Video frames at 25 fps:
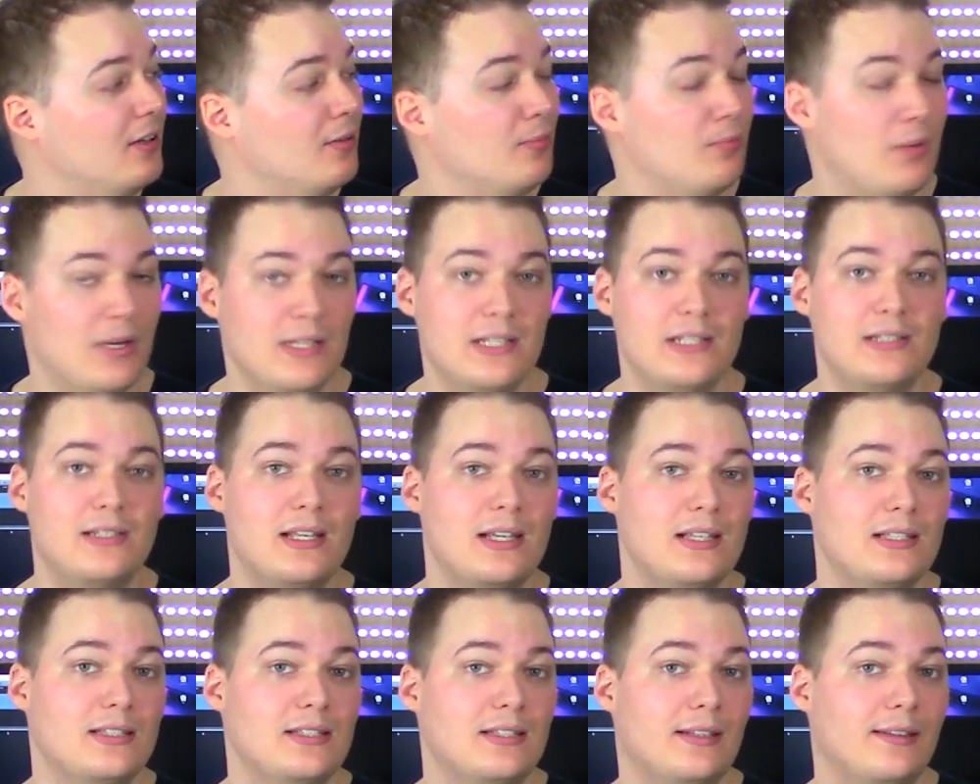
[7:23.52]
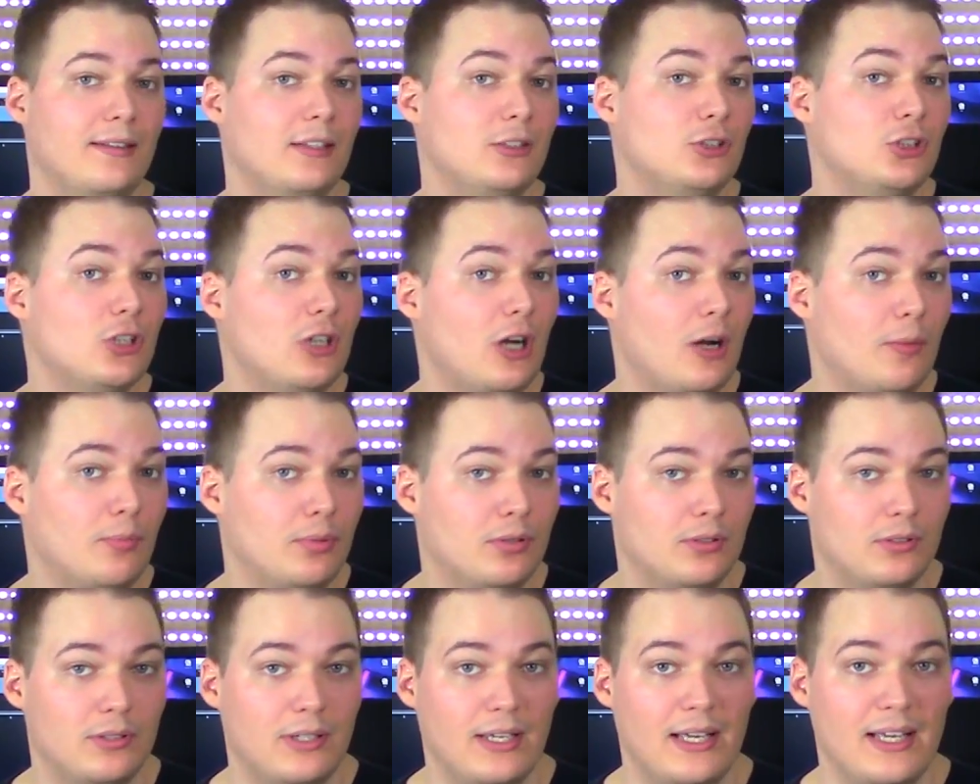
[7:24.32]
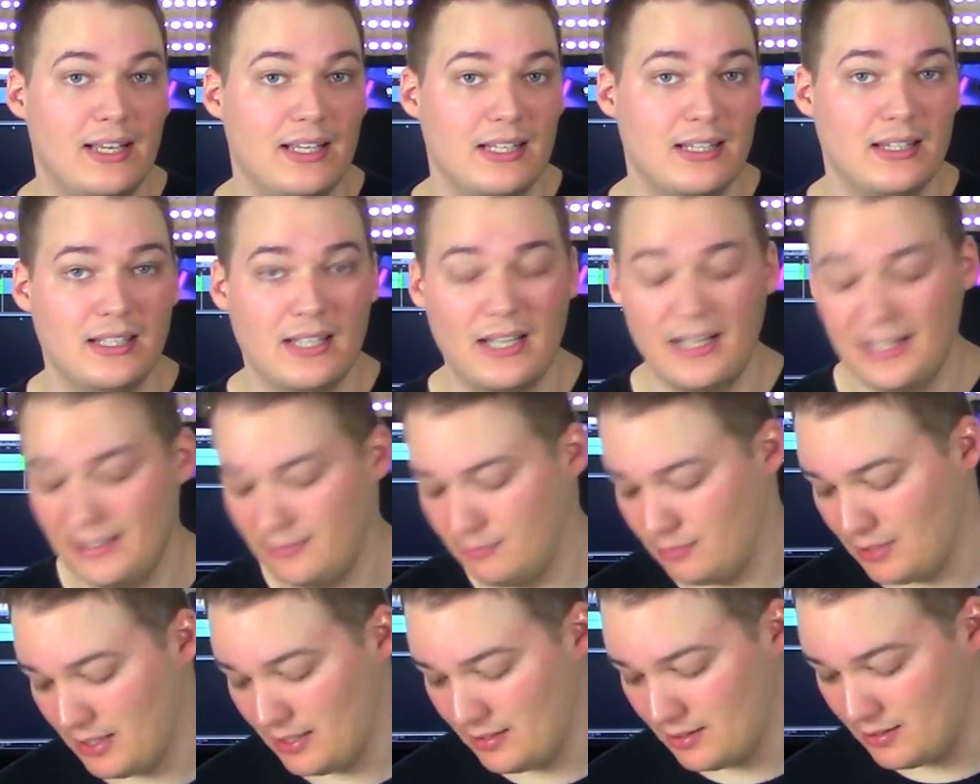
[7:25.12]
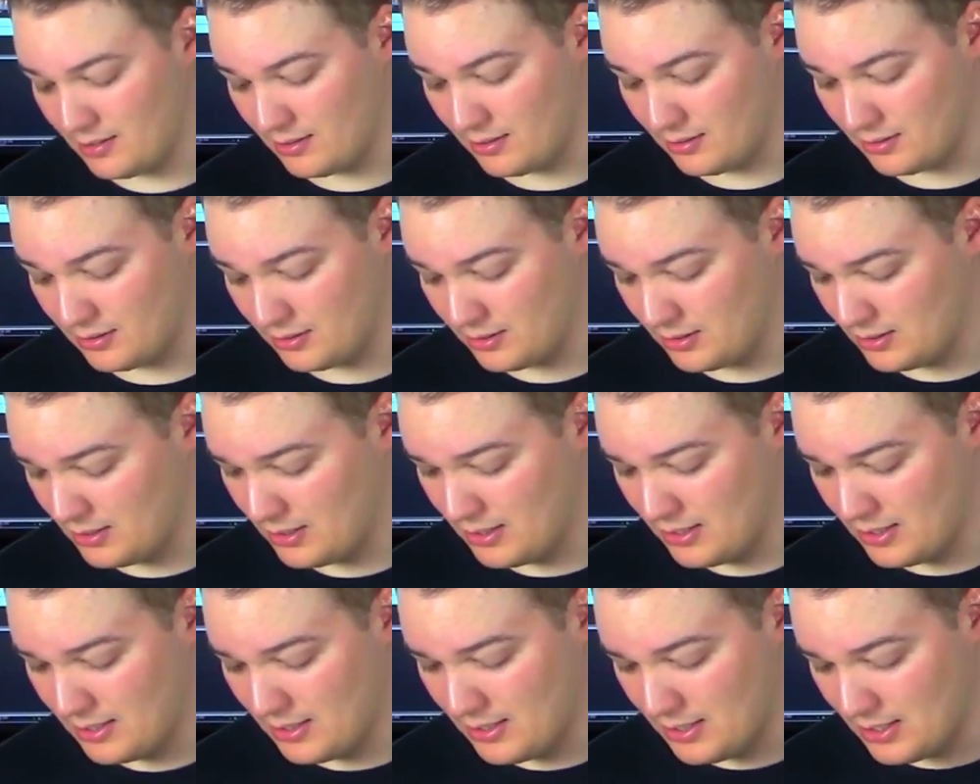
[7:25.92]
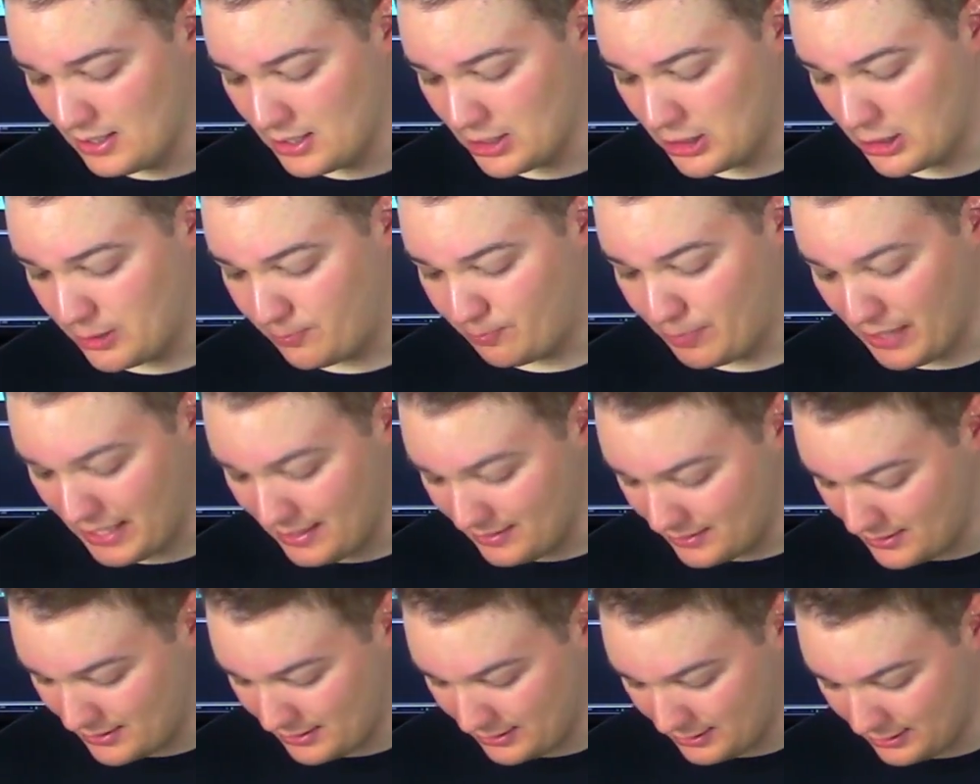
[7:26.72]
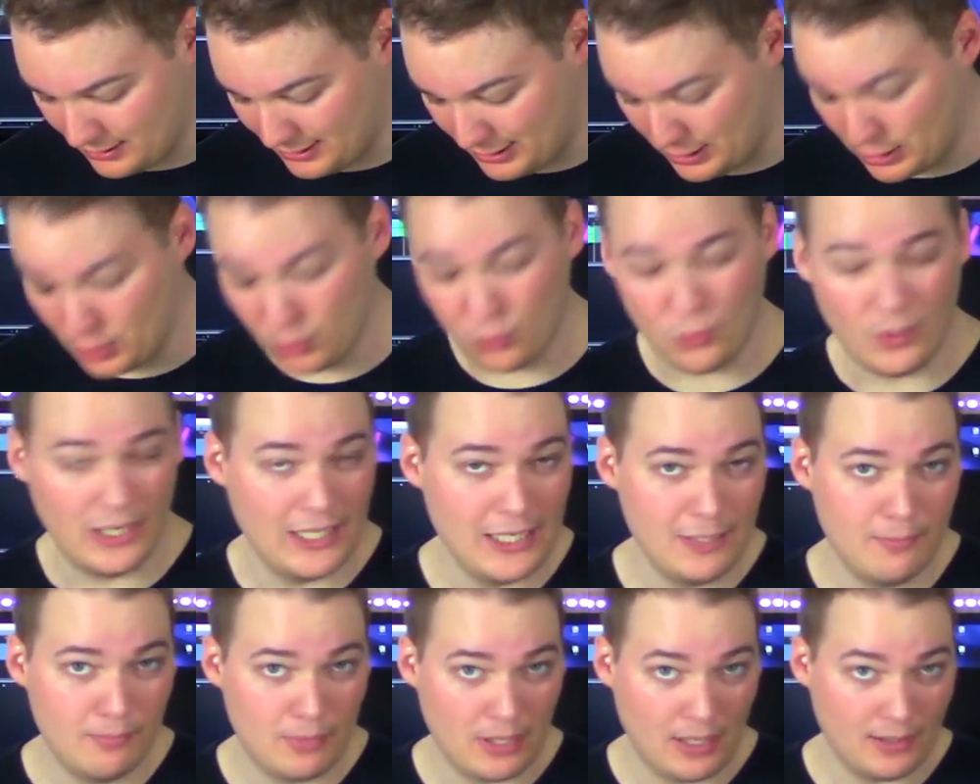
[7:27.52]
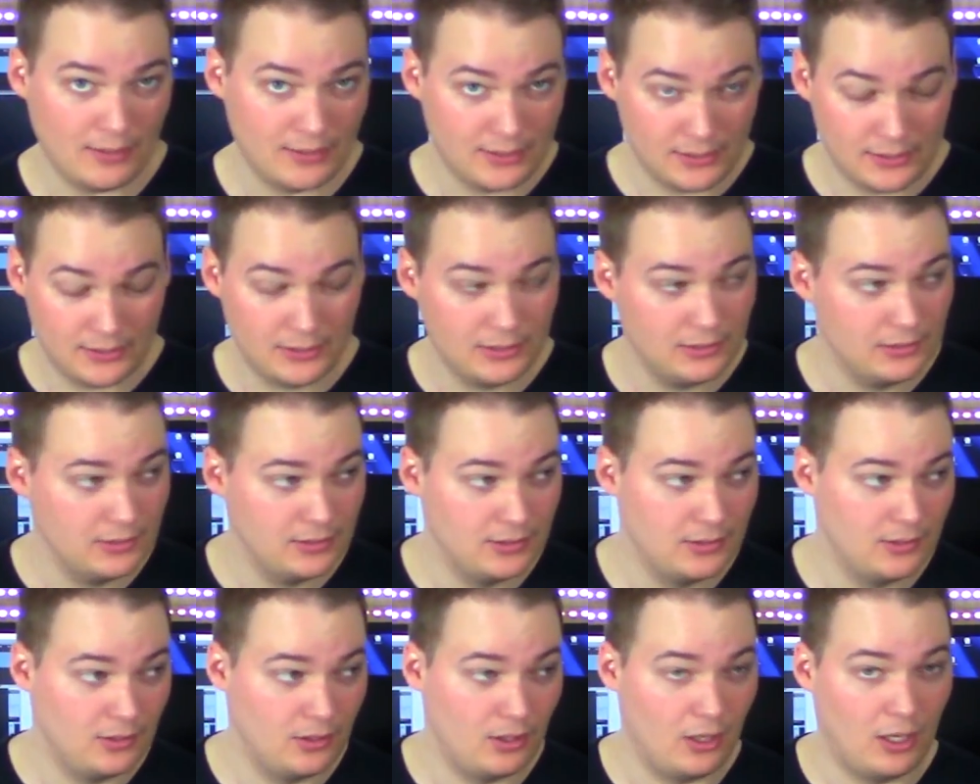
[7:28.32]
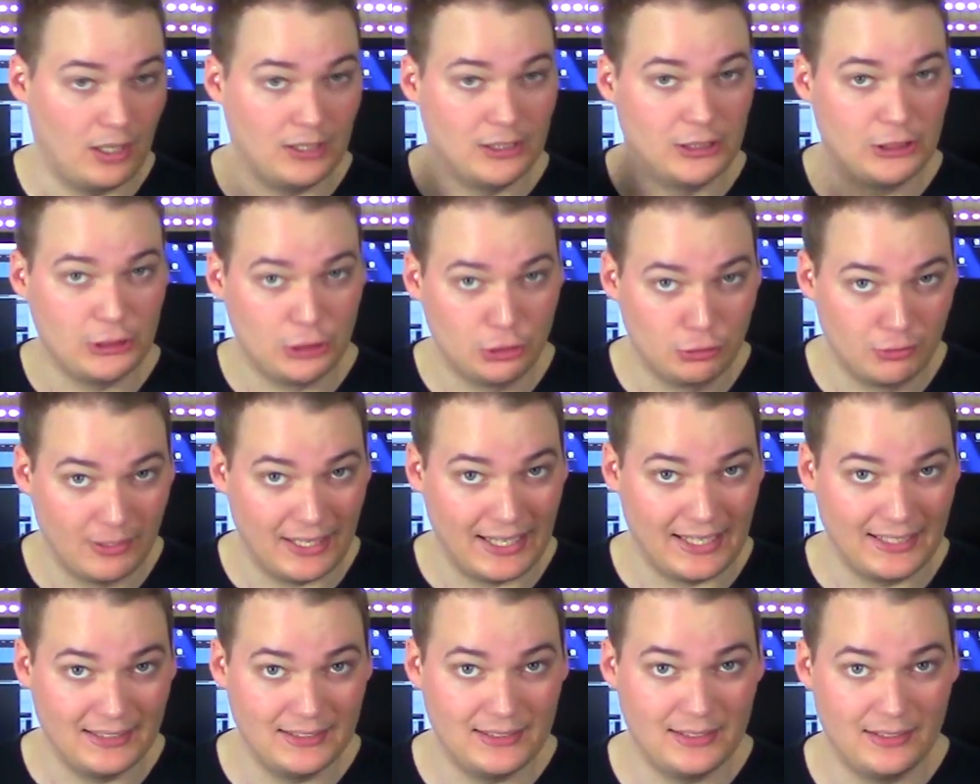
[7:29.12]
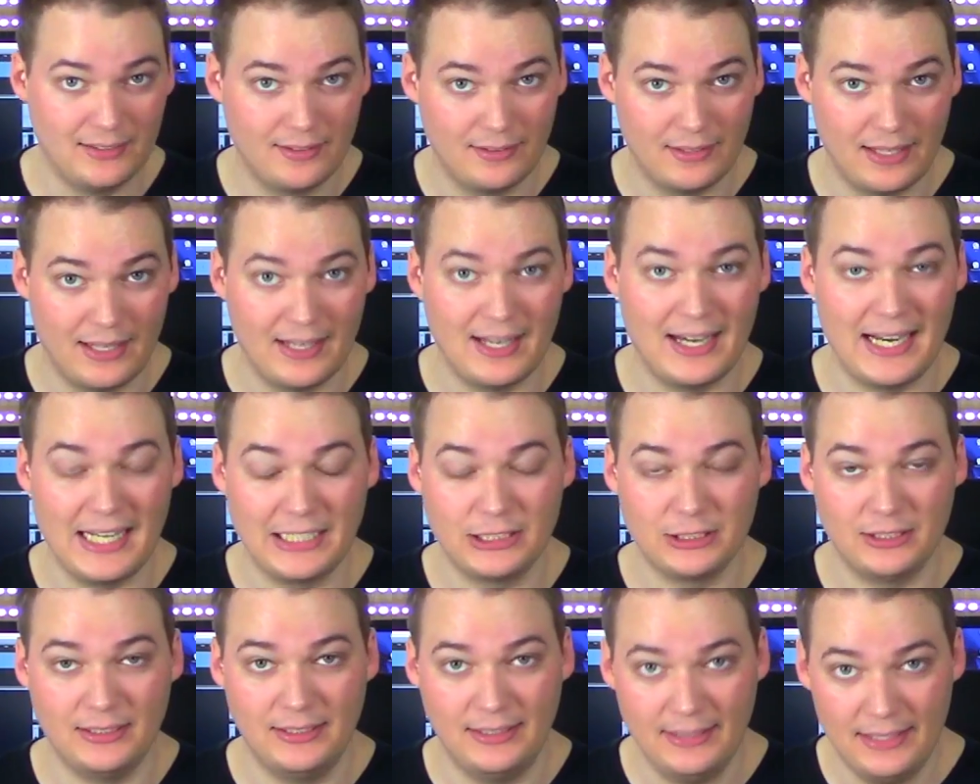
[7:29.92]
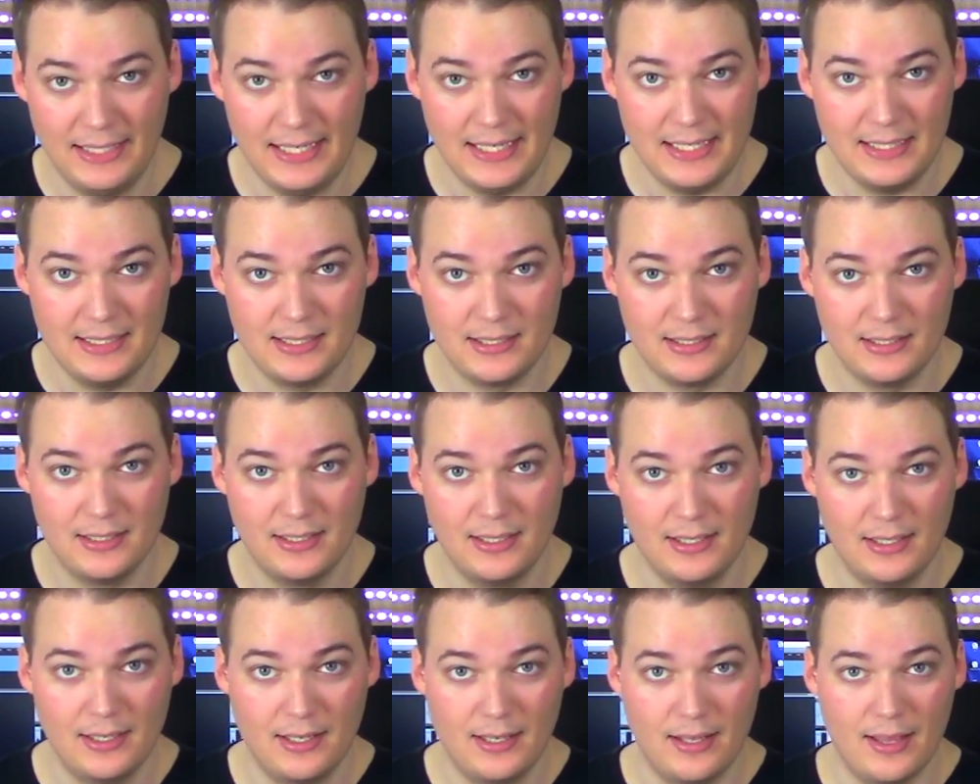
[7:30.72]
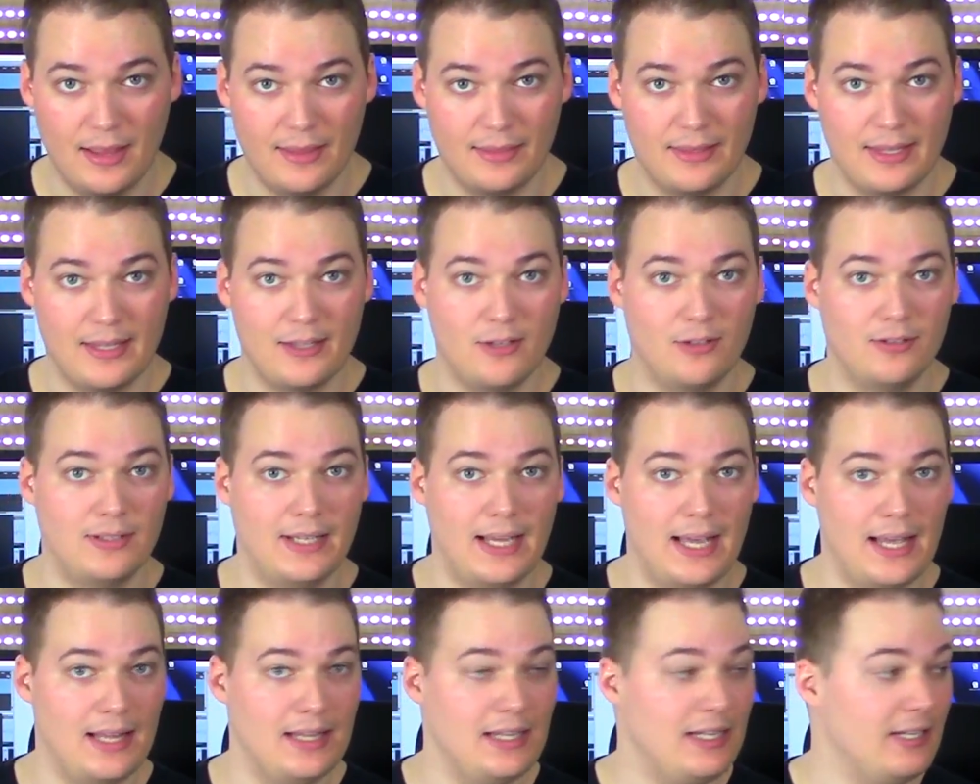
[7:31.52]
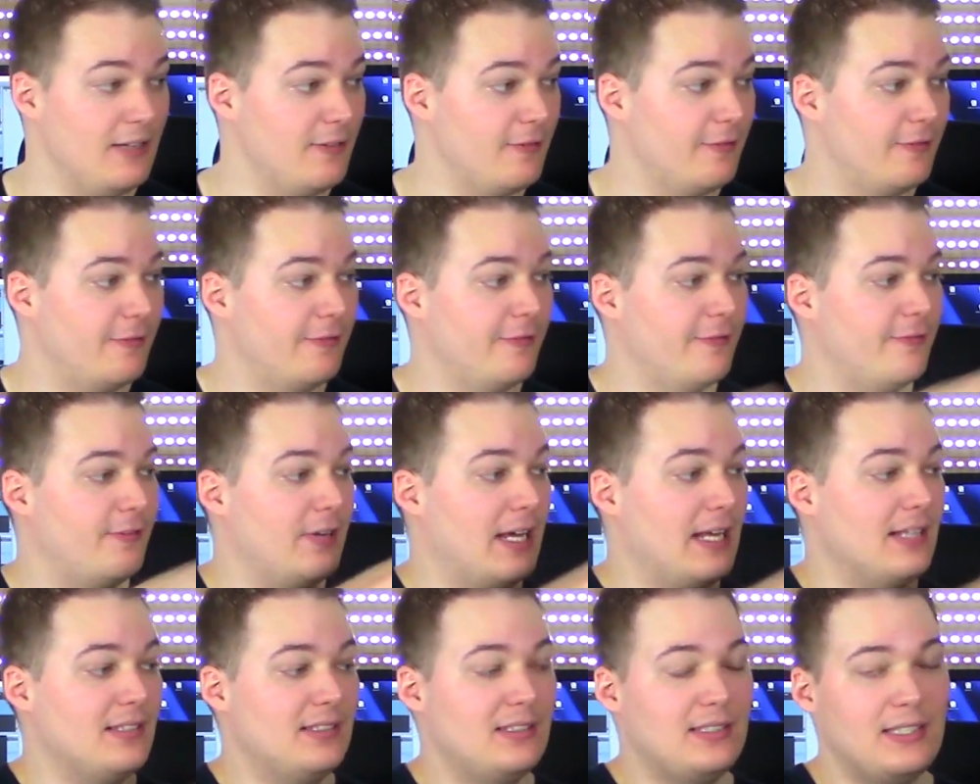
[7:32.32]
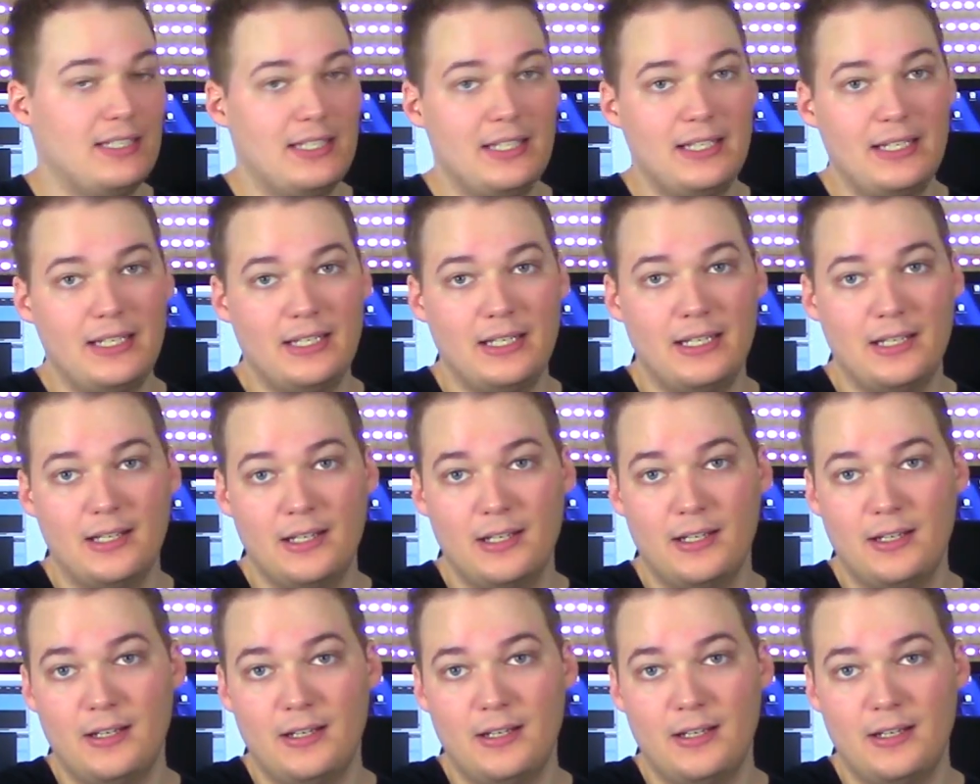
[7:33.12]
but it does the job. And I rather spend 20 bucks on strings that I actually need than on any fancy